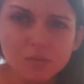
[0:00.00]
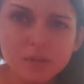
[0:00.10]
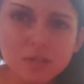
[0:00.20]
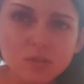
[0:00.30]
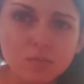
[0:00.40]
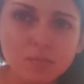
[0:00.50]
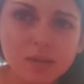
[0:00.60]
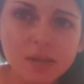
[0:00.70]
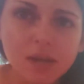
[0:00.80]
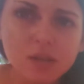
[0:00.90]
going to
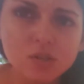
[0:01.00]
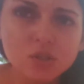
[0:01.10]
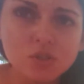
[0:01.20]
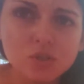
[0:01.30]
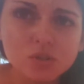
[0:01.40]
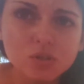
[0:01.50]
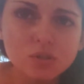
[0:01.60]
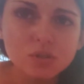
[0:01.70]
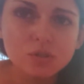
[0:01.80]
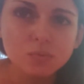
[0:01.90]
be a
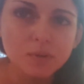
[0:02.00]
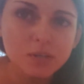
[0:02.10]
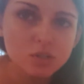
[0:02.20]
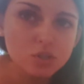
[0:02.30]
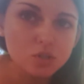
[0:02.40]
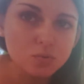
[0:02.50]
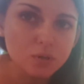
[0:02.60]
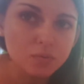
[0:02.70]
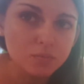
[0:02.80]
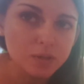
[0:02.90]
sweet,
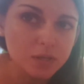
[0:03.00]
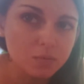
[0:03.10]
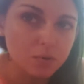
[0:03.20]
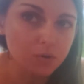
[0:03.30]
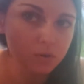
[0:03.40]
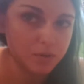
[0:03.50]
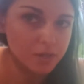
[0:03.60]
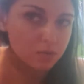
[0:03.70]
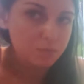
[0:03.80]
short reading. We're already